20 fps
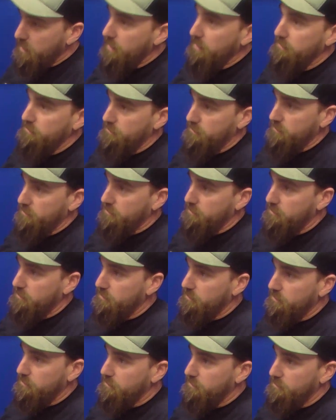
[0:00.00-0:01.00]
daily,
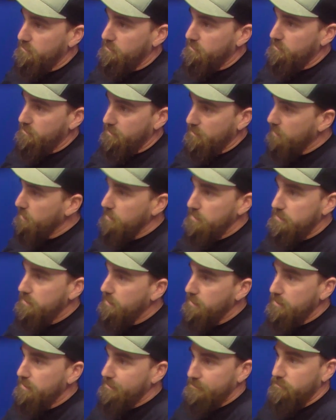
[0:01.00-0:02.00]

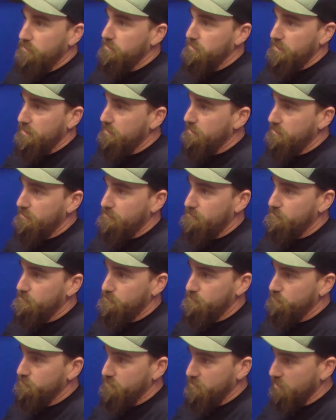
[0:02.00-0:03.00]
anything and everything.
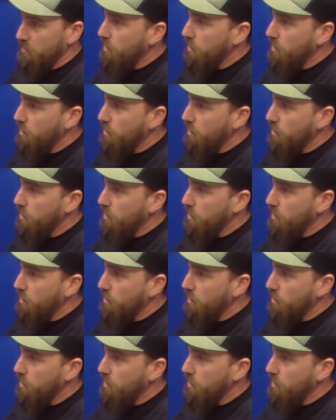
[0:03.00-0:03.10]
Yeah.